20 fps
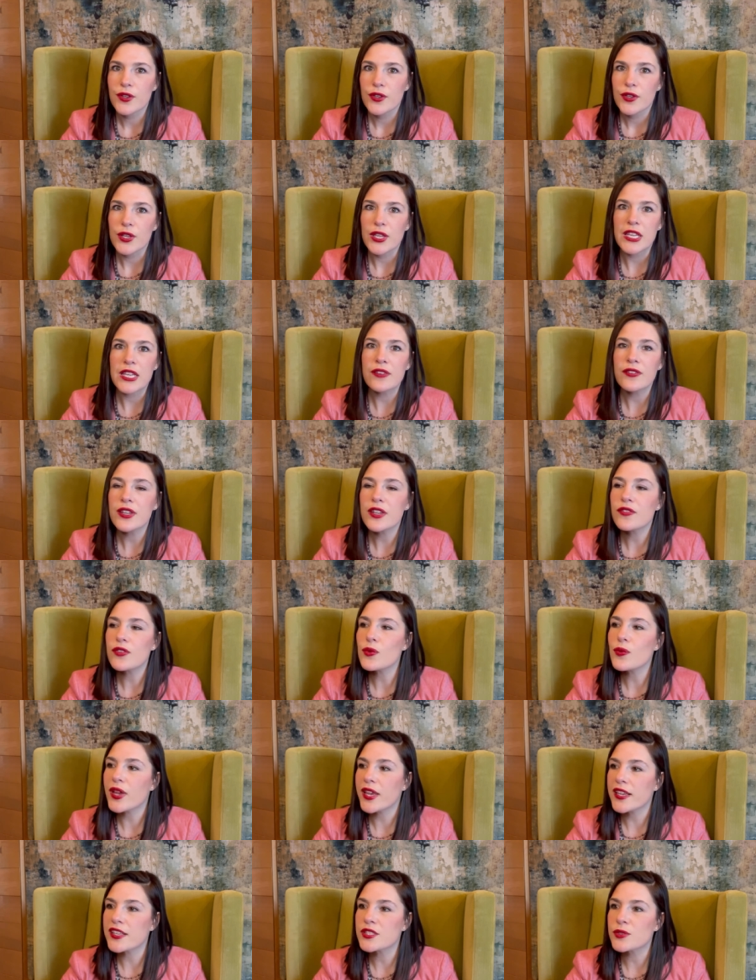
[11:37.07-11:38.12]
Even if you
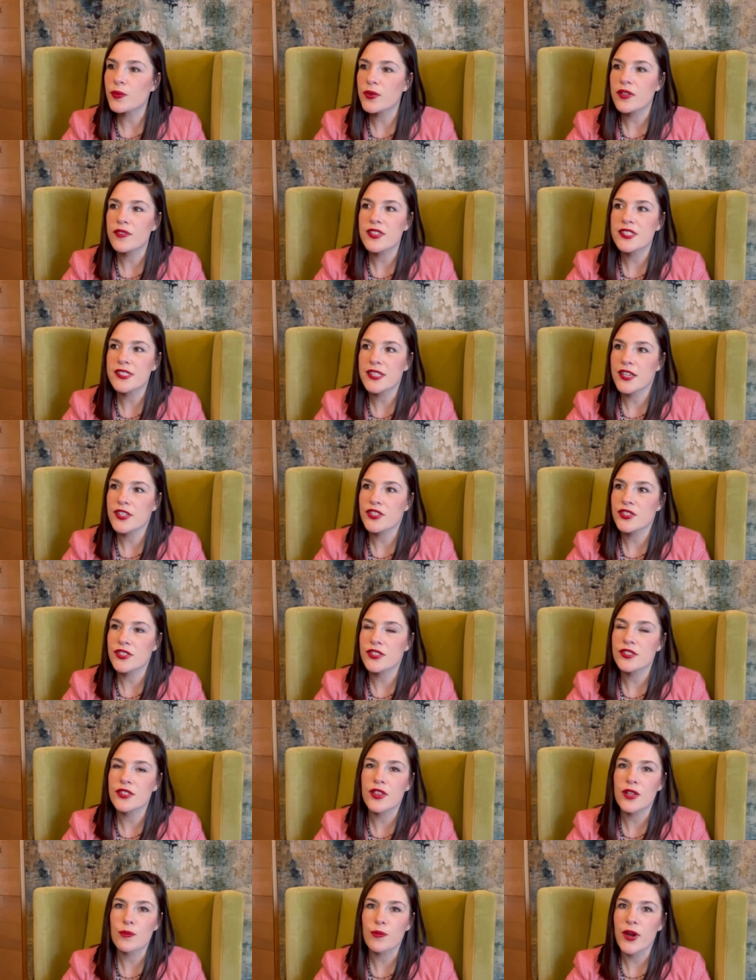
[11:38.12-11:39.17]
ace one of the sections
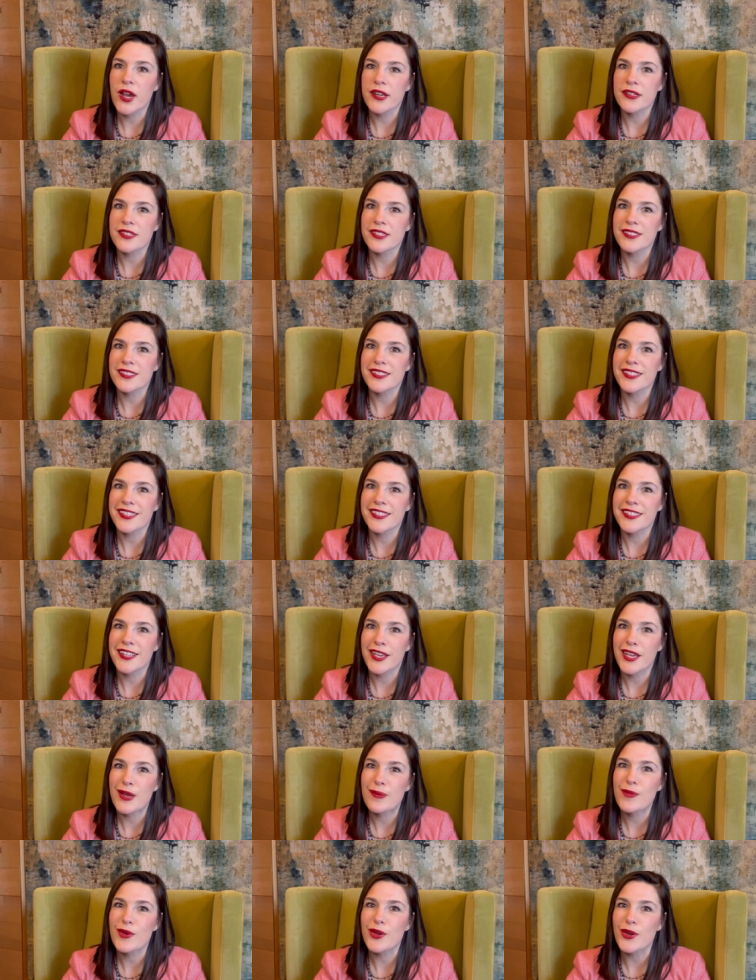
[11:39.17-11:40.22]
on the practice
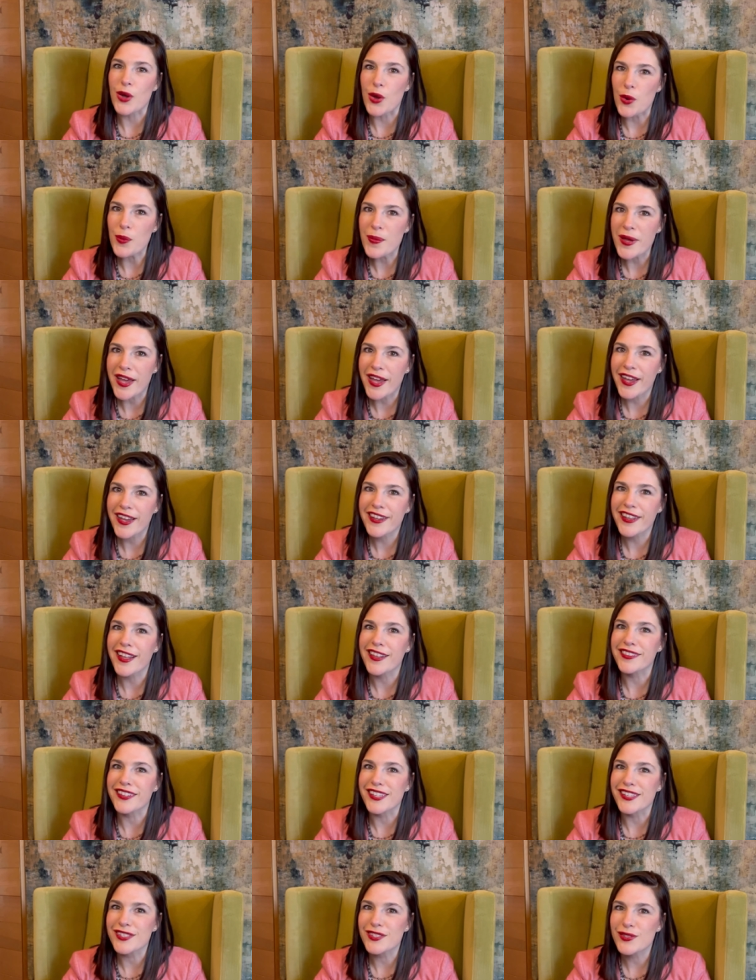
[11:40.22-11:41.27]
exam, go back, at
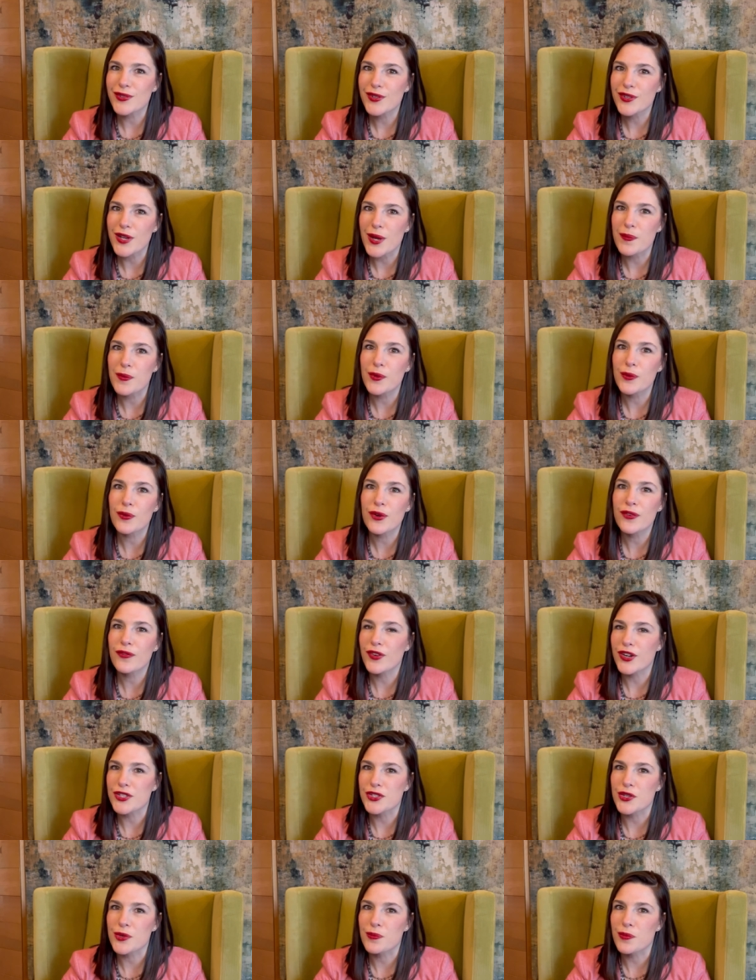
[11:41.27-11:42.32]
least do a couple
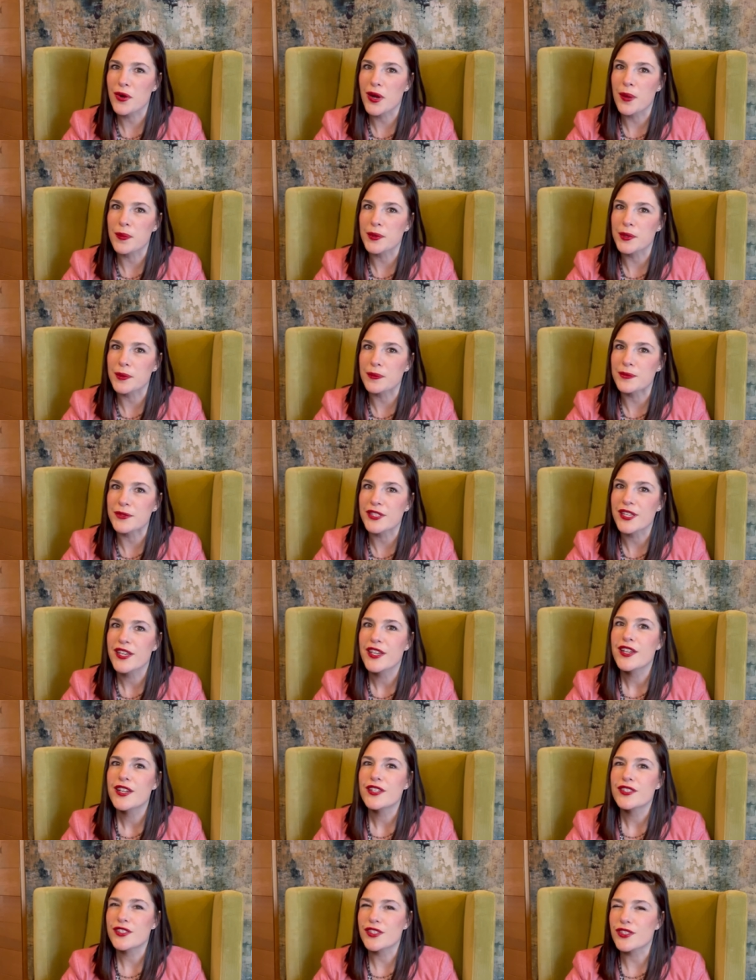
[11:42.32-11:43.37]
refresher problems
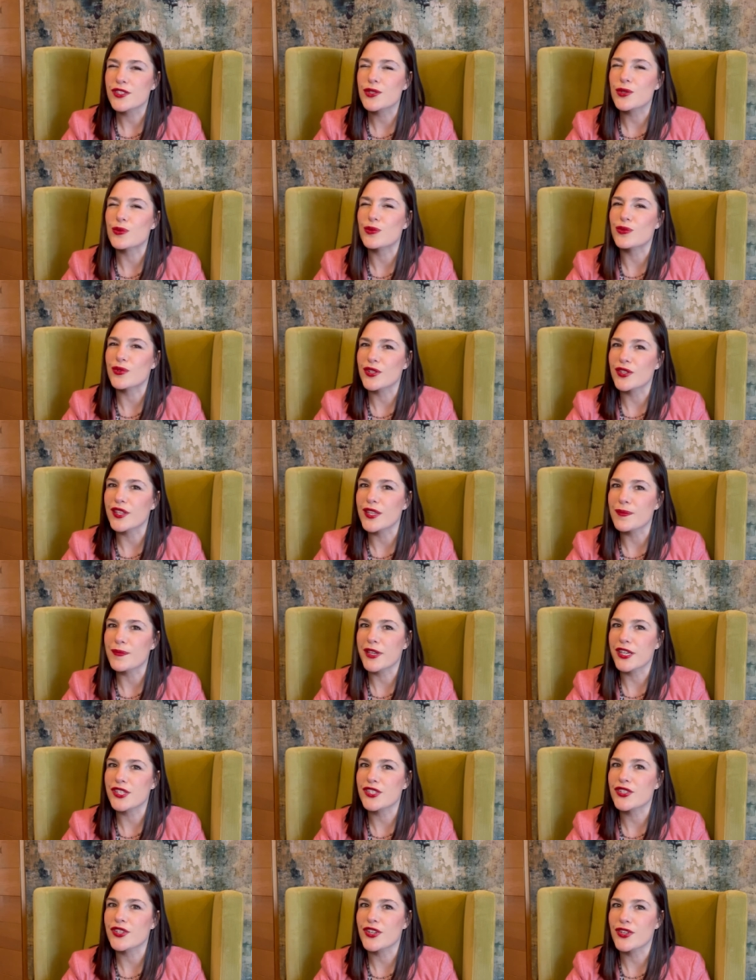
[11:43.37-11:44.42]
just to really make
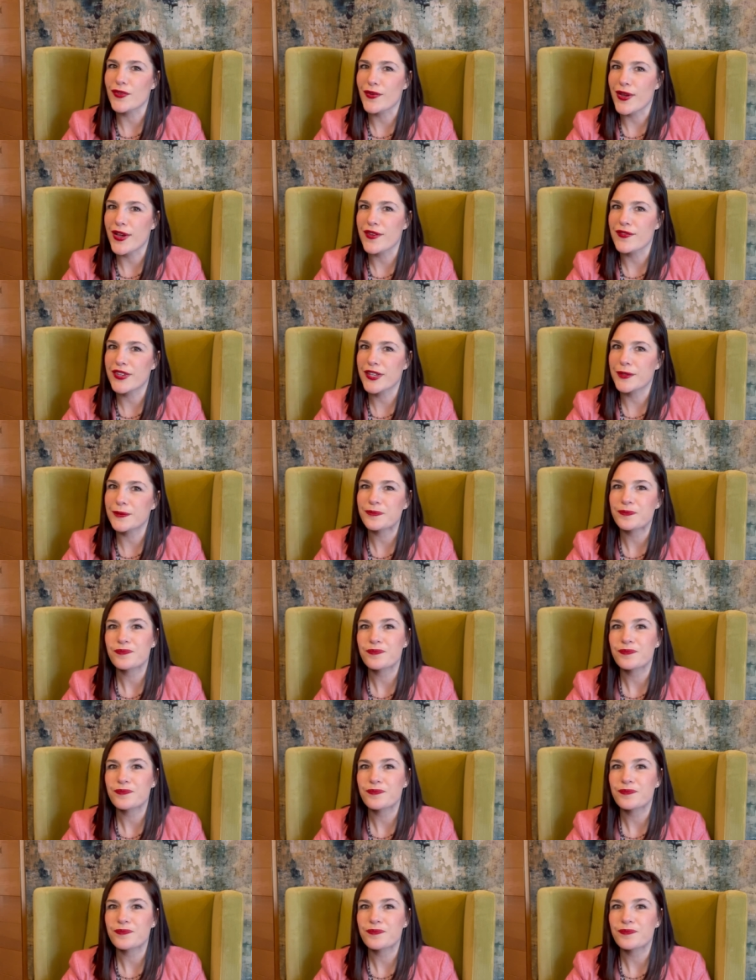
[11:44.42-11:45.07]
sure you have it.